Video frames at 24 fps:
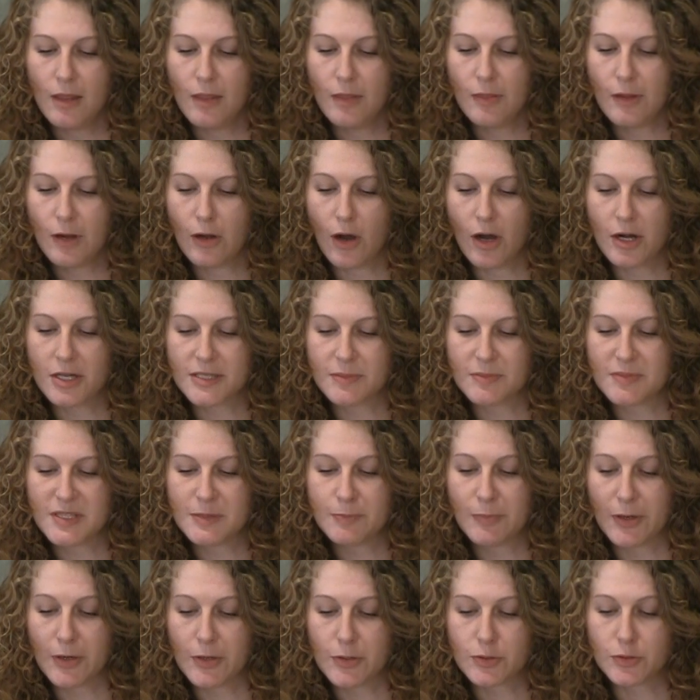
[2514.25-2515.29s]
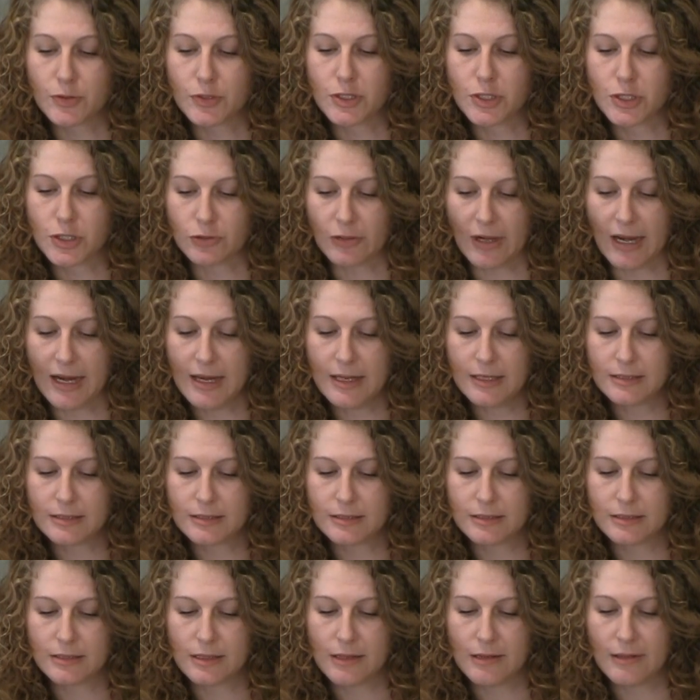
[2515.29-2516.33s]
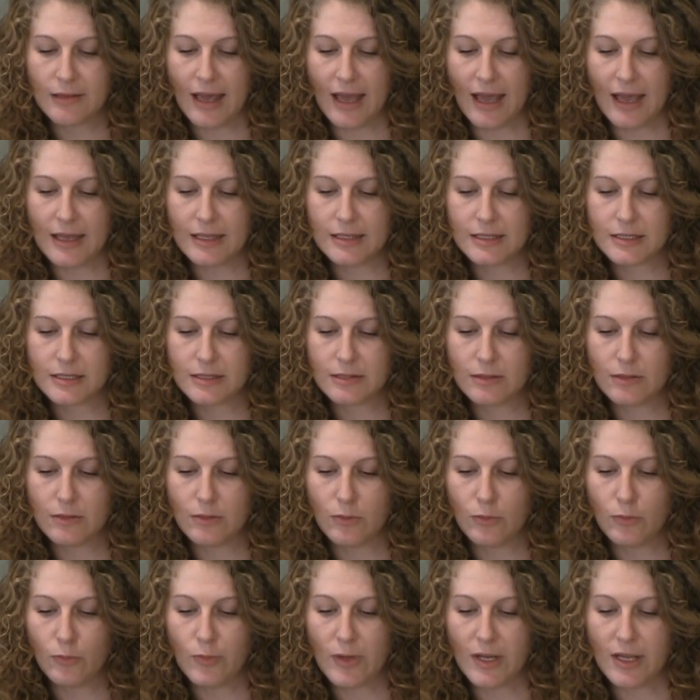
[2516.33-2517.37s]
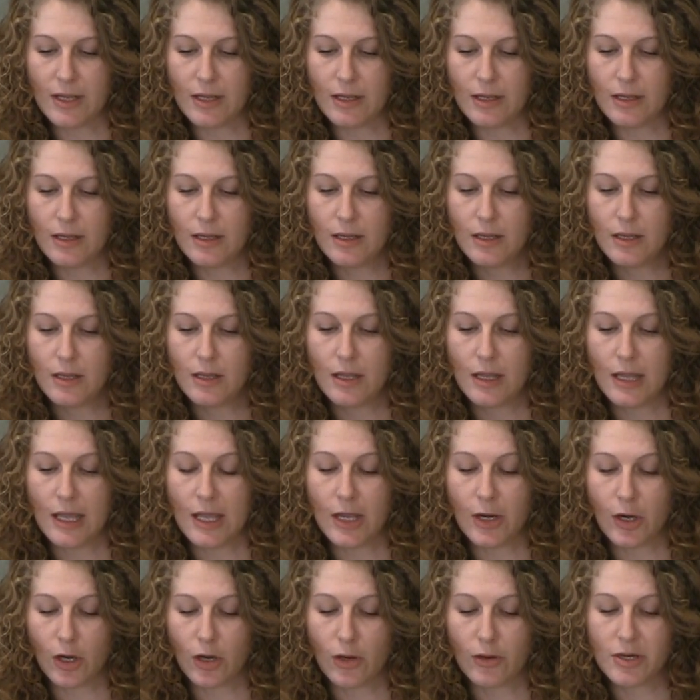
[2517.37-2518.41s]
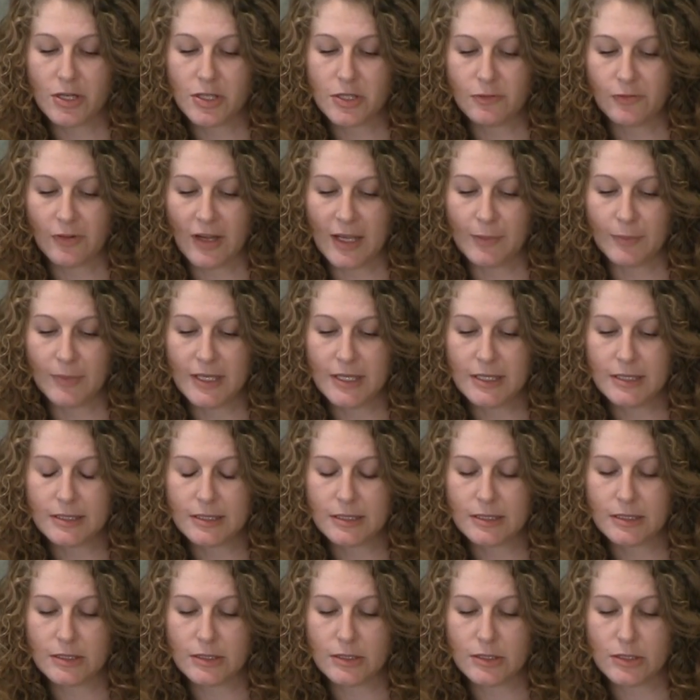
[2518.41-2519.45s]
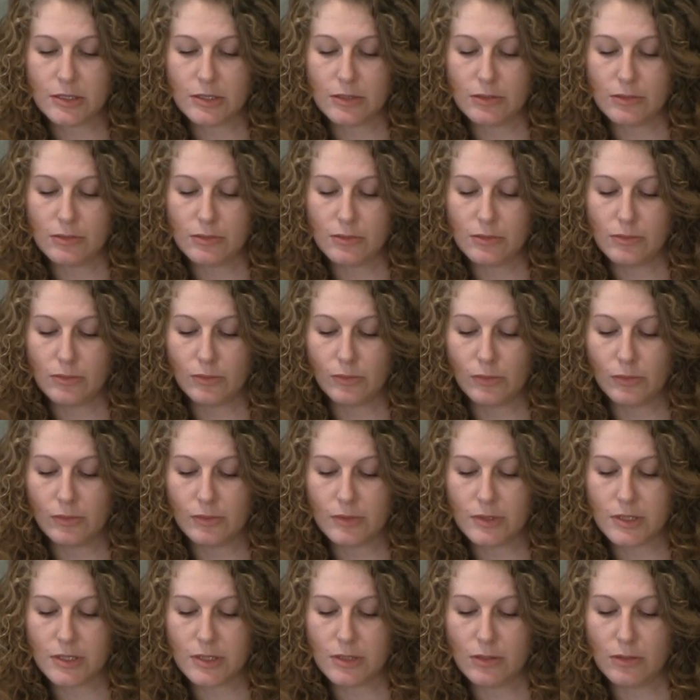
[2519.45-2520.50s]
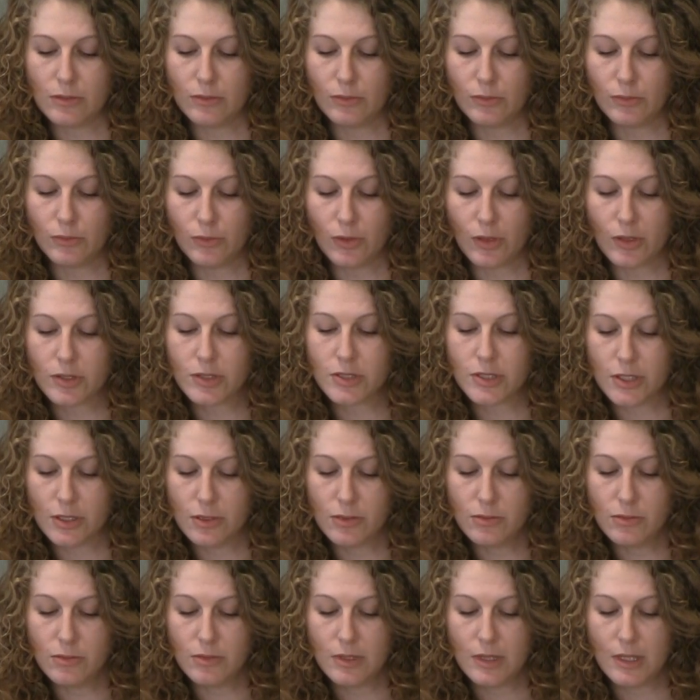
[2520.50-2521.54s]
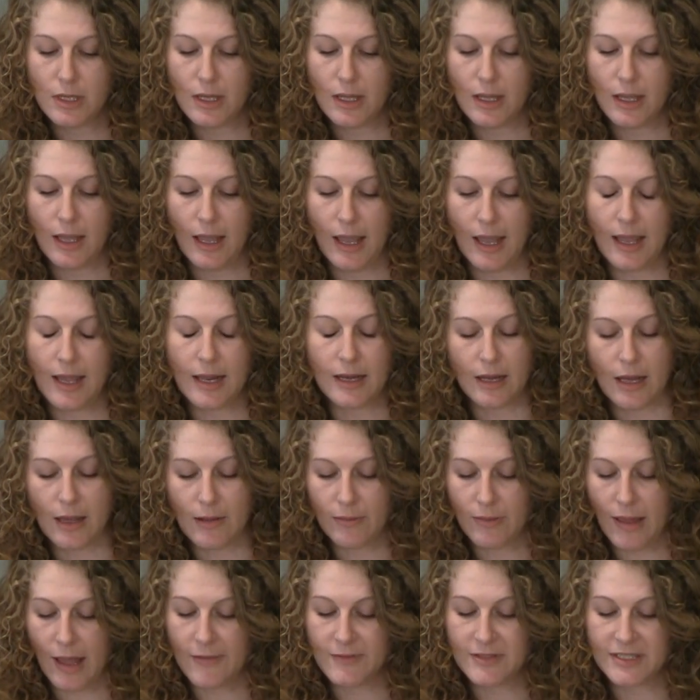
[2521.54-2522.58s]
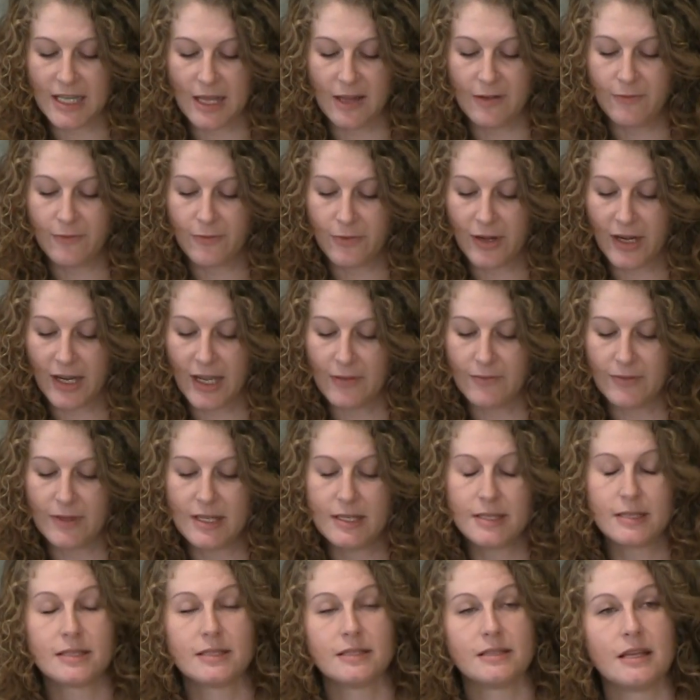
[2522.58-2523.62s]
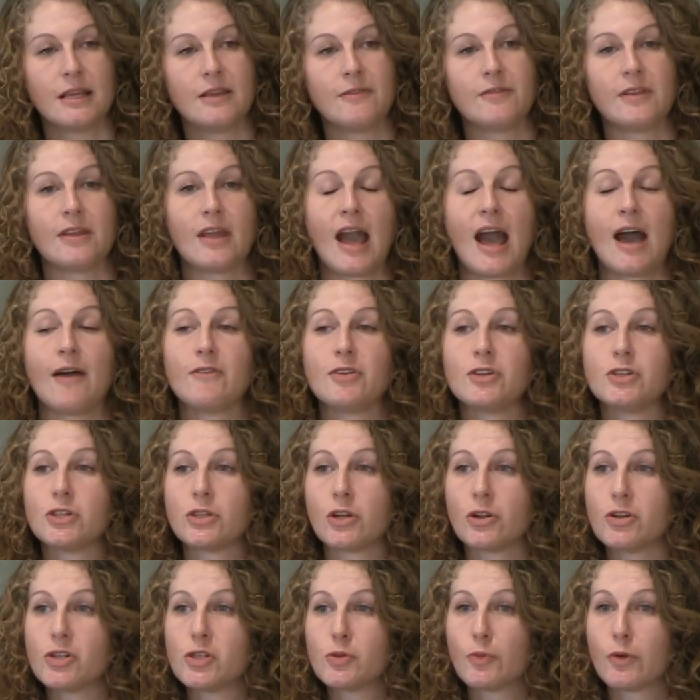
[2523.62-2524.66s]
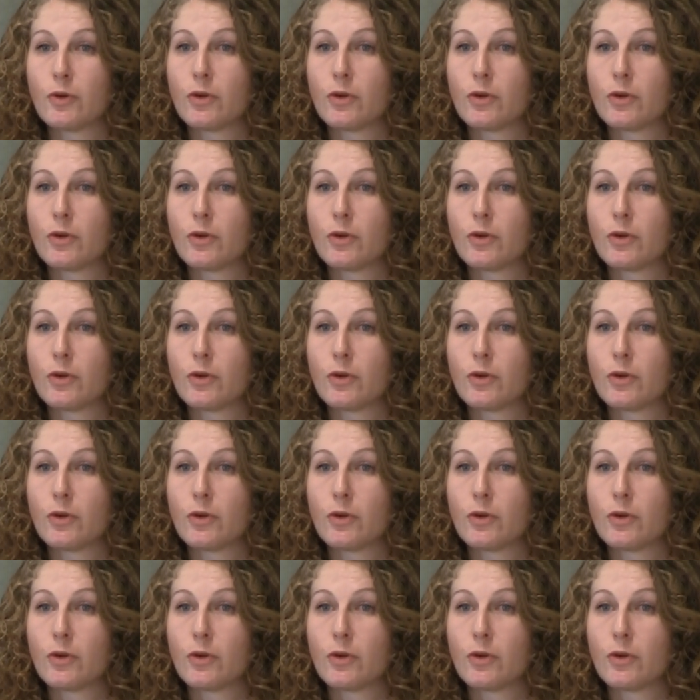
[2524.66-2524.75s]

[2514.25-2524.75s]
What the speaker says: there are some spiritual strengths that we encourage families to look to. And I've said forgiveness. If you have a church